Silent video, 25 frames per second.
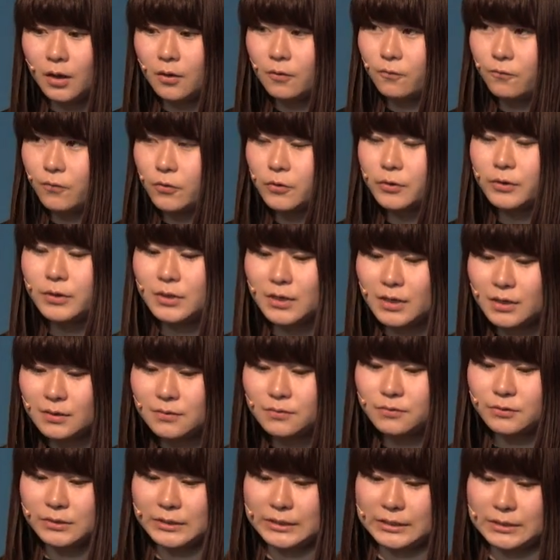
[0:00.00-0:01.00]
For
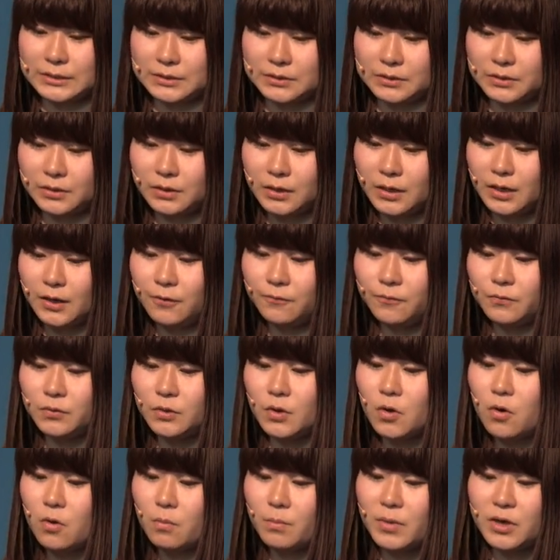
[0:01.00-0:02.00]
this reason, if
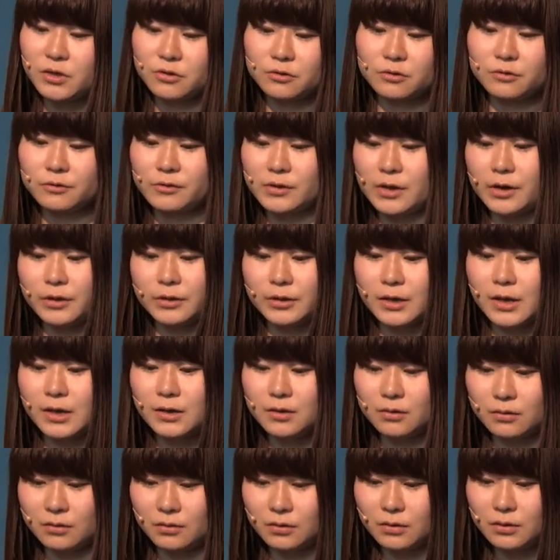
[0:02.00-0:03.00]
no measures are
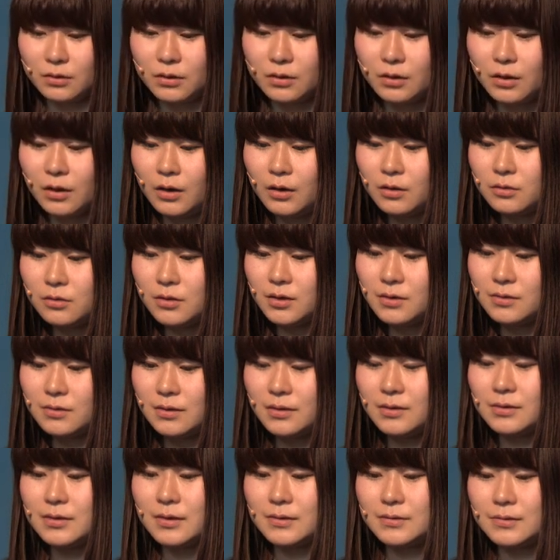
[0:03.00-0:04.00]
taken, this
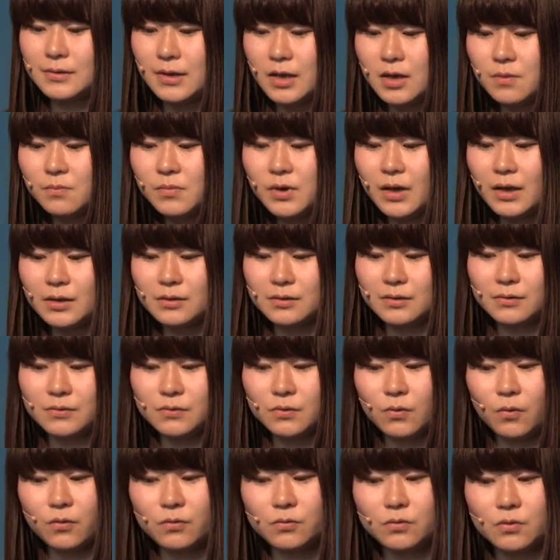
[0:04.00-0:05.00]
is the same as the
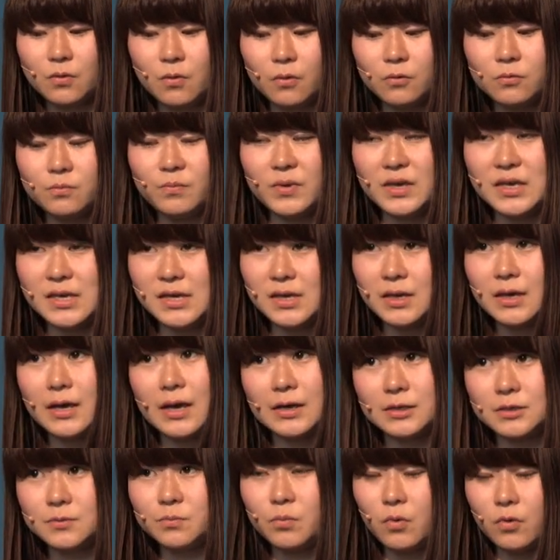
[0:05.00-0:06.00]
source code being
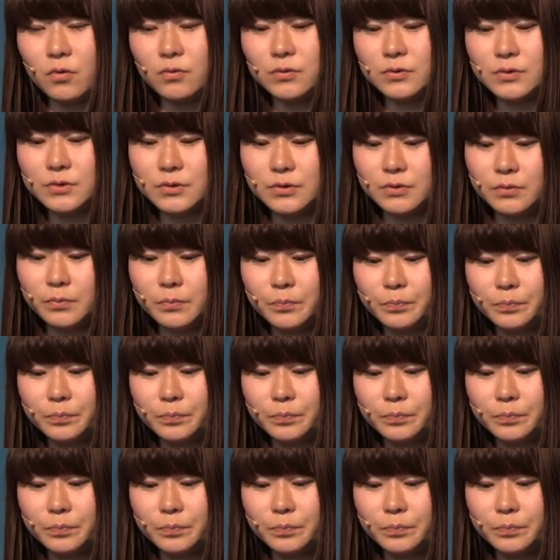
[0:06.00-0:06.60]
exposed.